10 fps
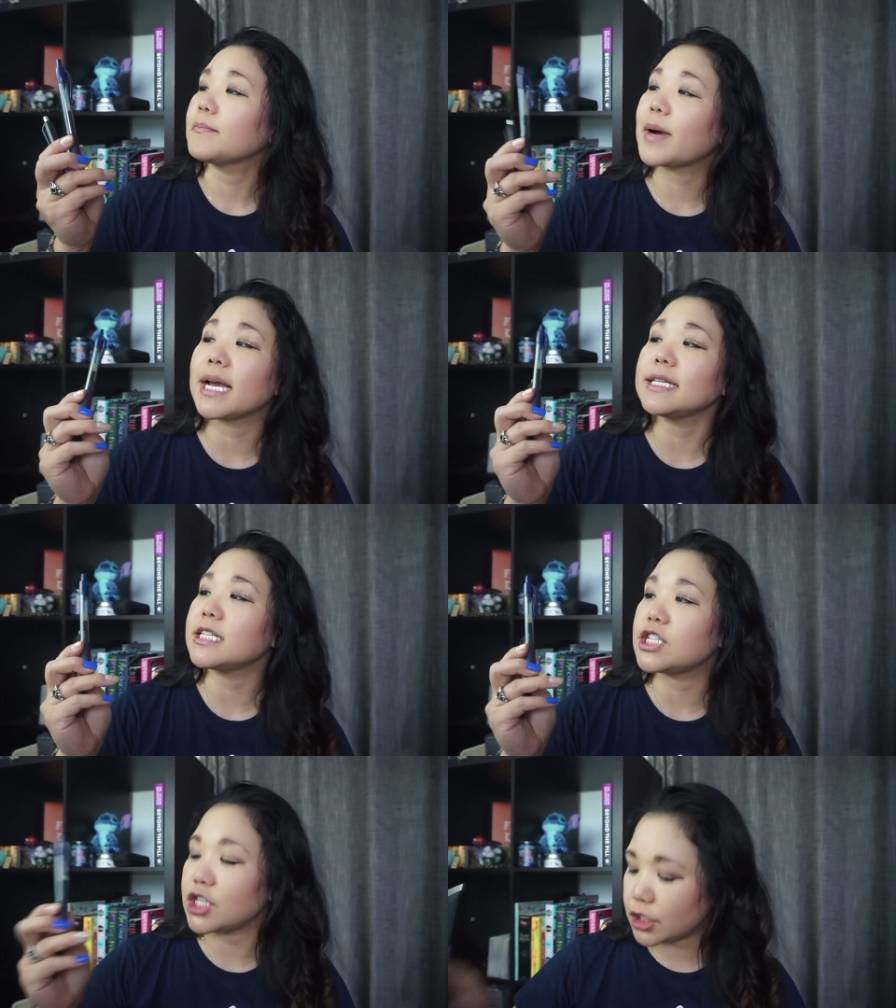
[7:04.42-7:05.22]

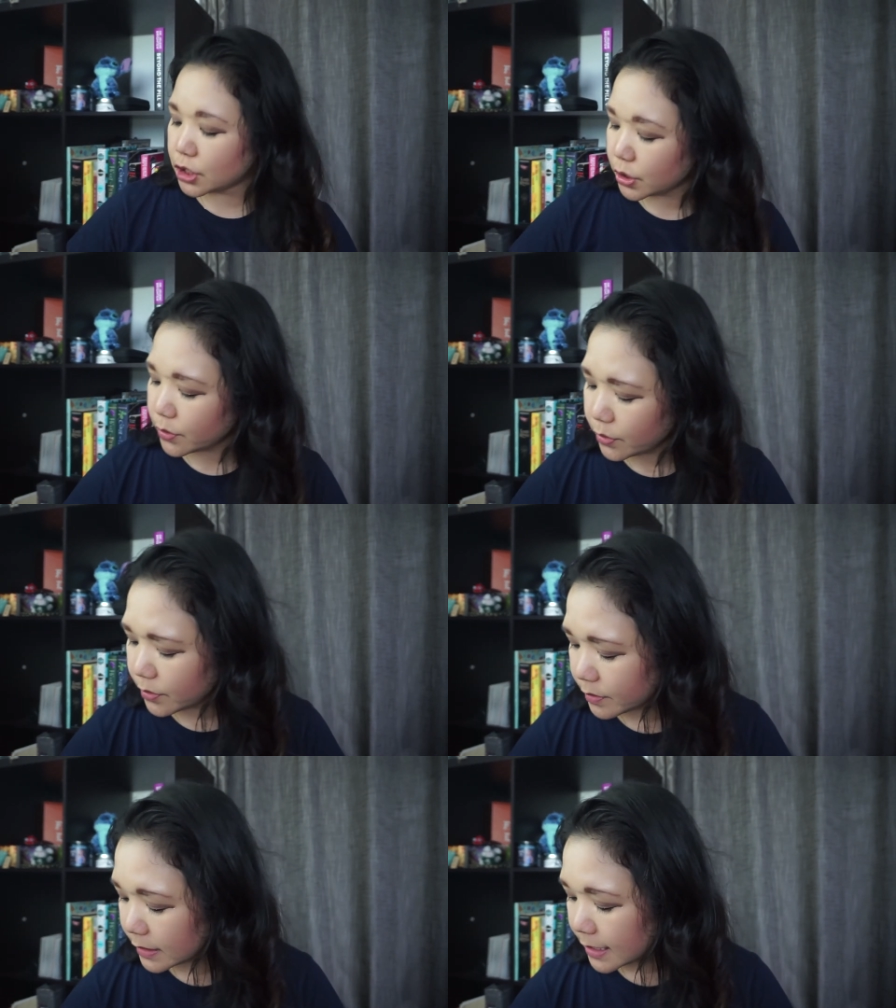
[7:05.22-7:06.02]
Pilot G2.
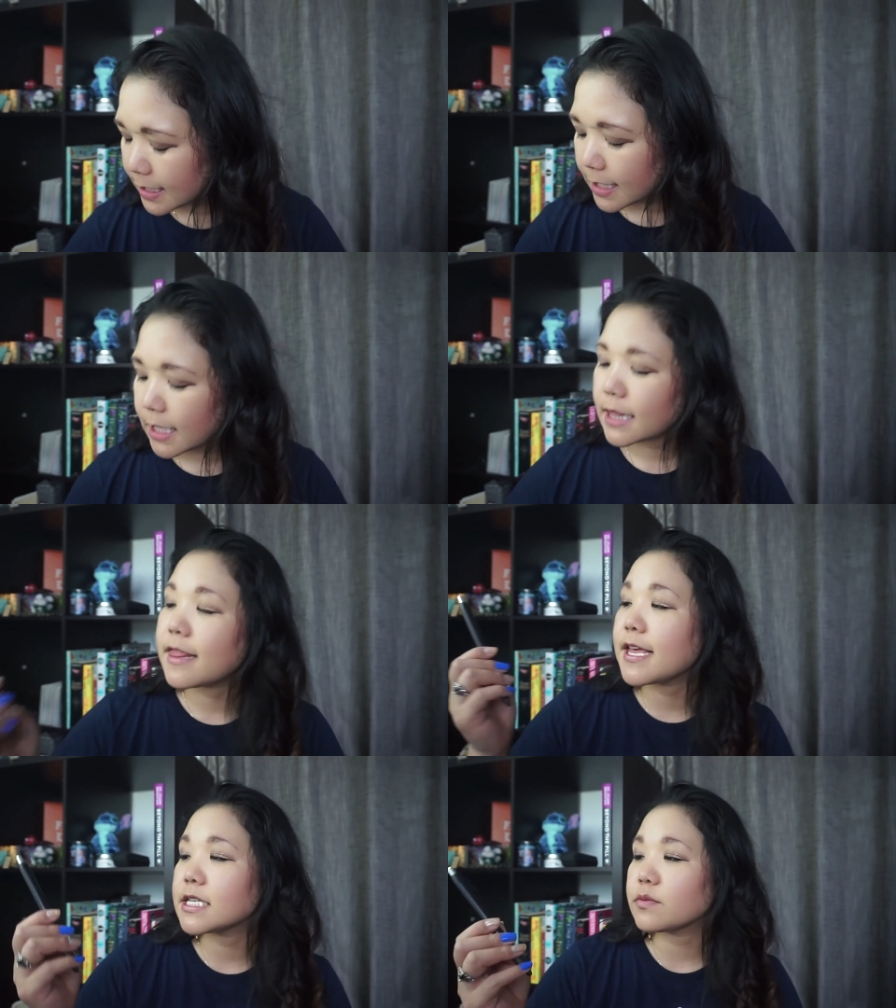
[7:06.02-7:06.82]

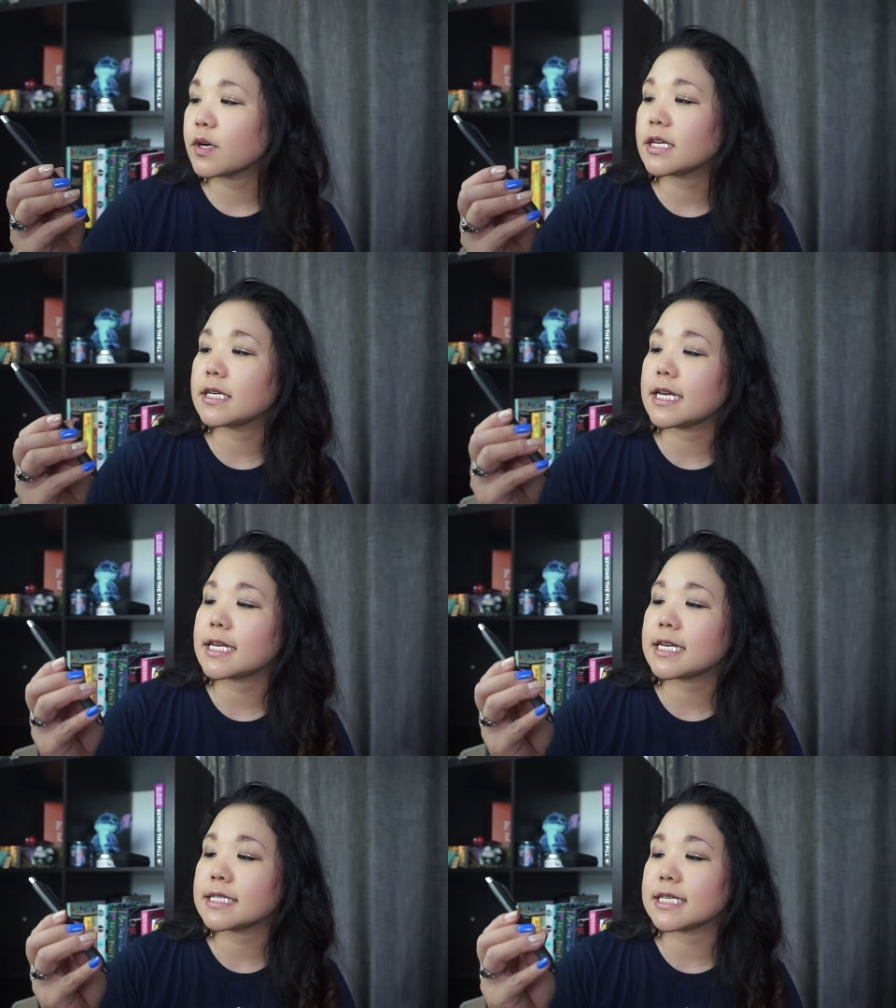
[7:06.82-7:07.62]
This one
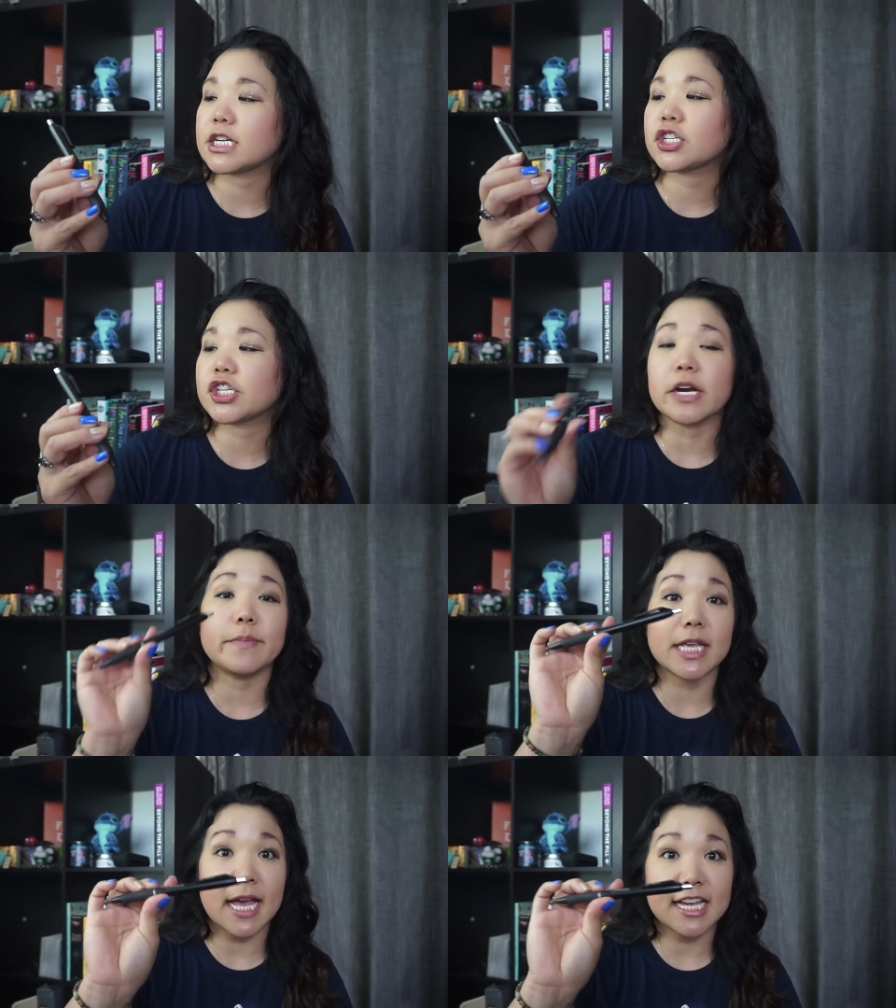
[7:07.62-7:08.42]
is a
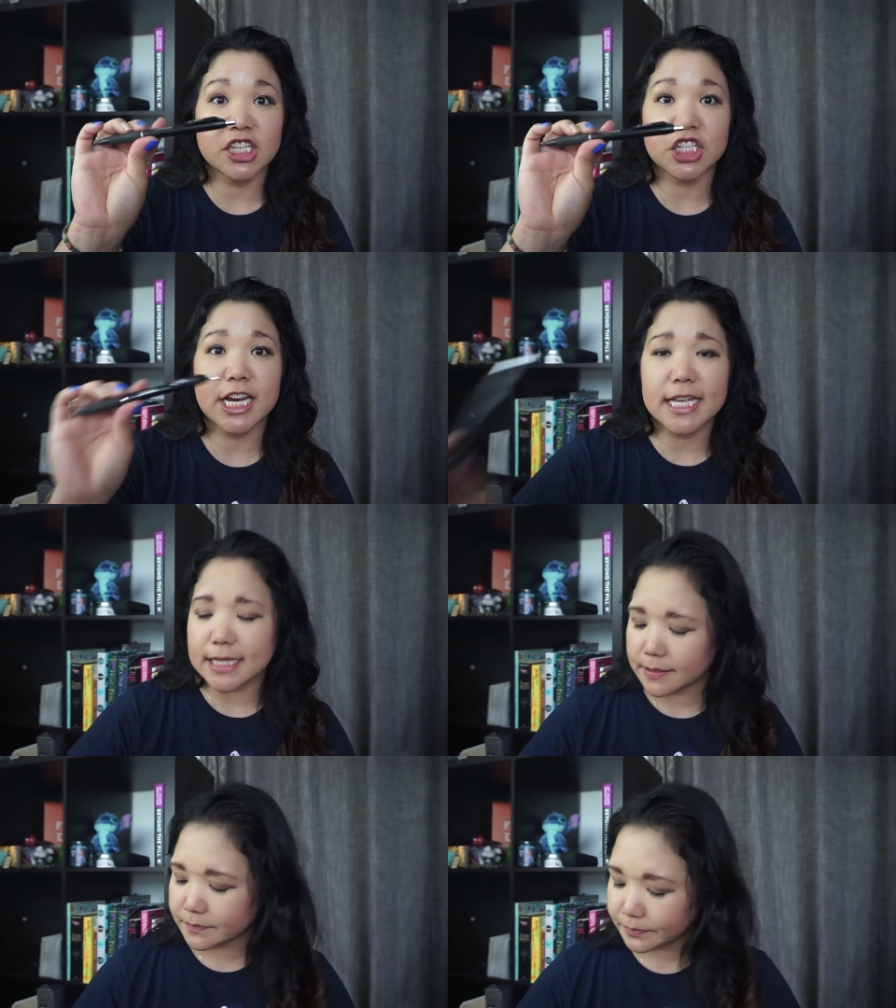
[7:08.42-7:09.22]
Sharpie S
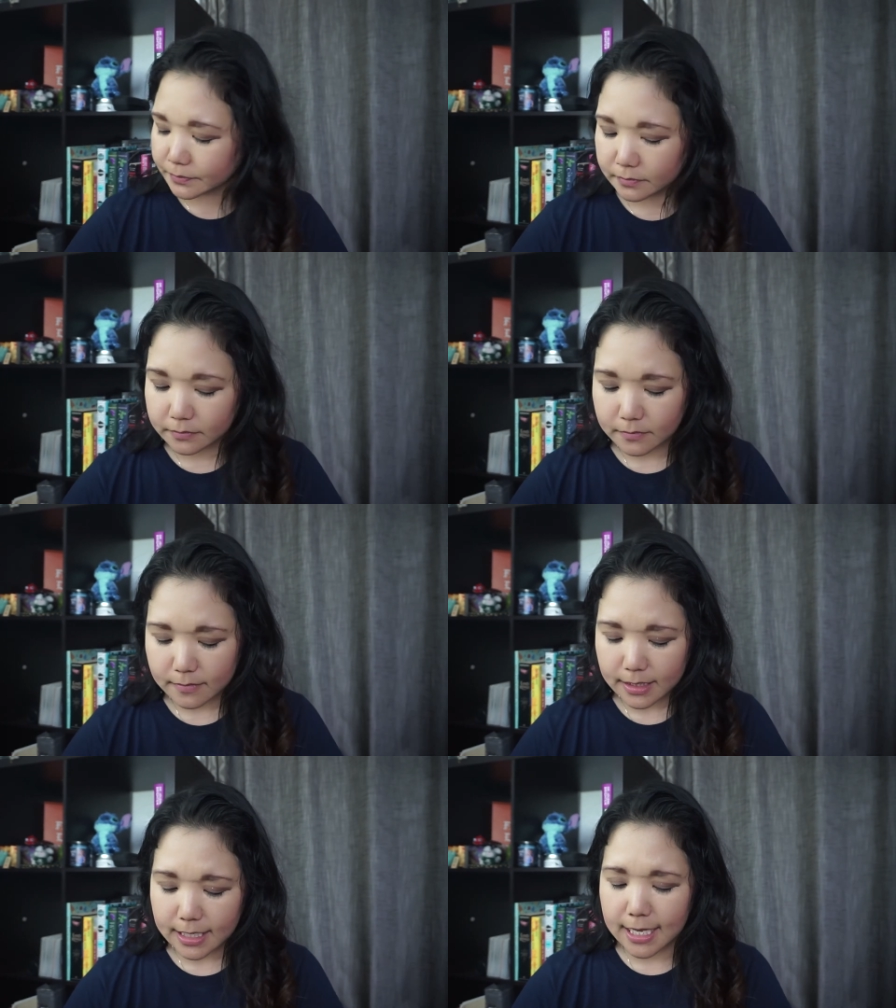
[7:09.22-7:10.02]
Gel,
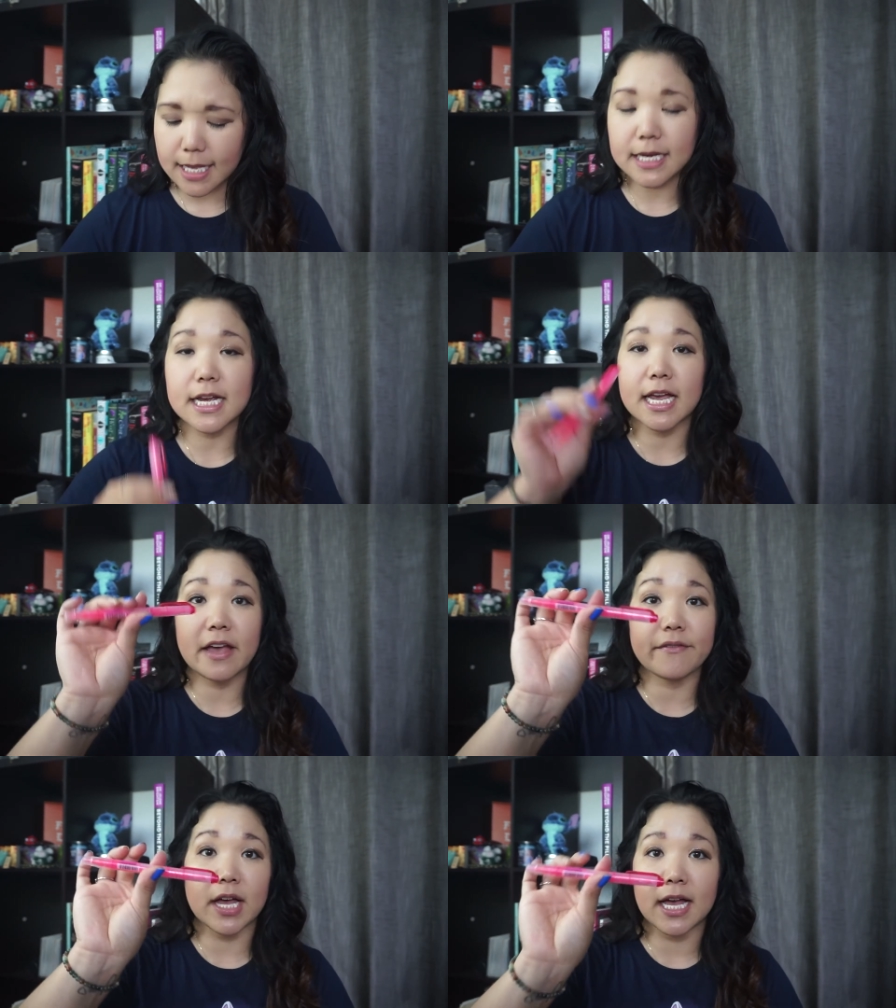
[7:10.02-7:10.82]
and I
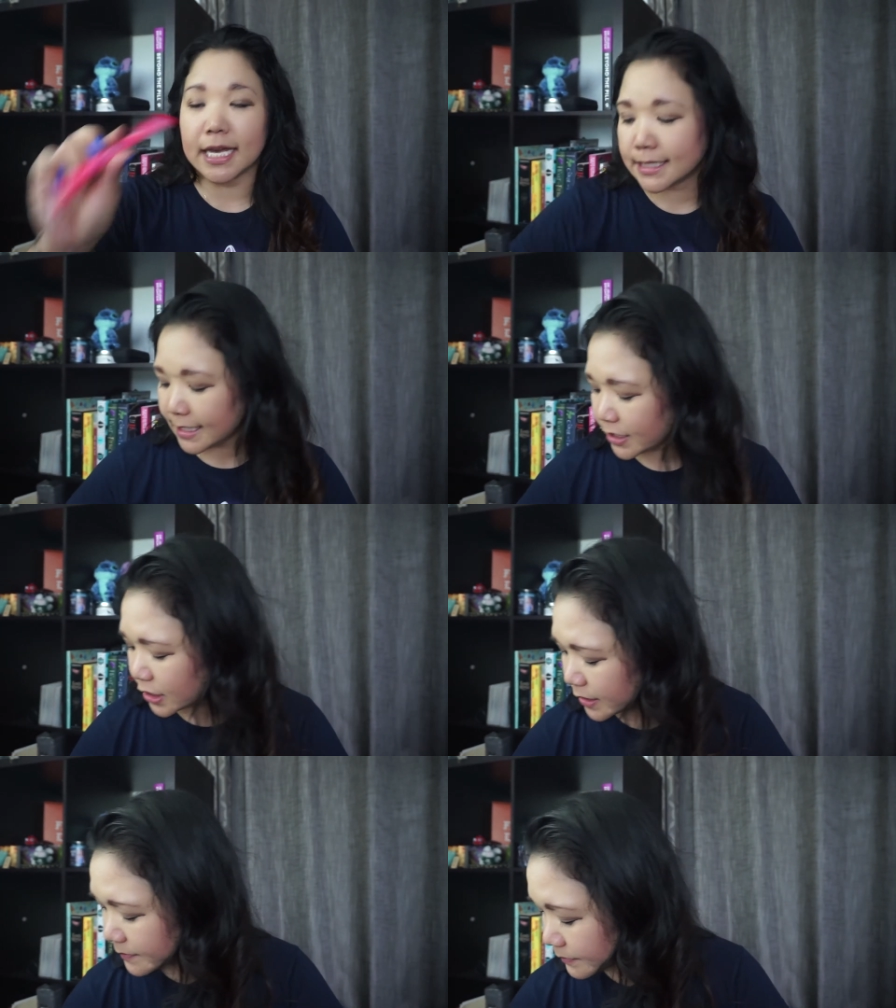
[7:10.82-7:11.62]
have a highlighter.